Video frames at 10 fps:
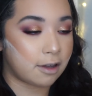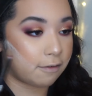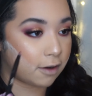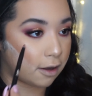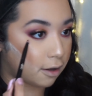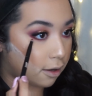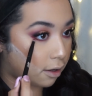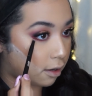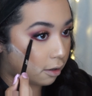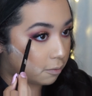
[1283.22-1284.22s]
left on it,
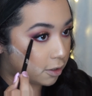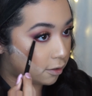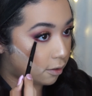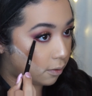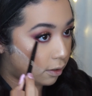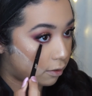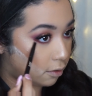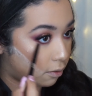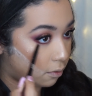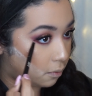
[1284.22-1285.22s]
and I'm just going
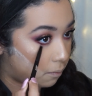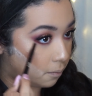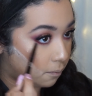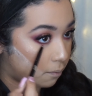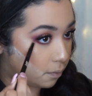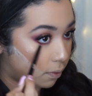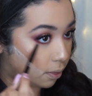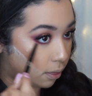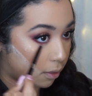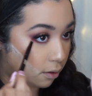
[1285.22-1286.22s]
to
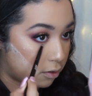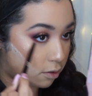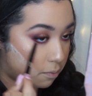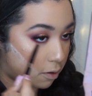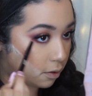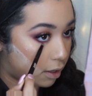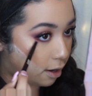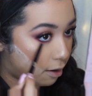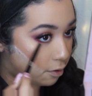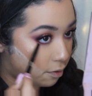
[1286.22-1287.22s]
smoke it
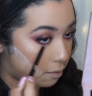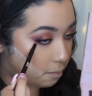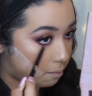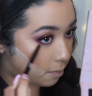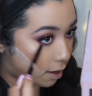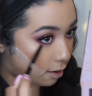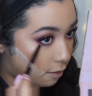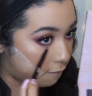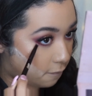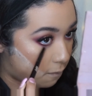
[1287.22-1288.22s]
out back
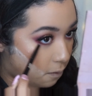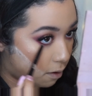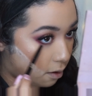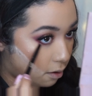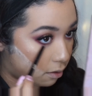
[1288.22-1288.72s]
and forth.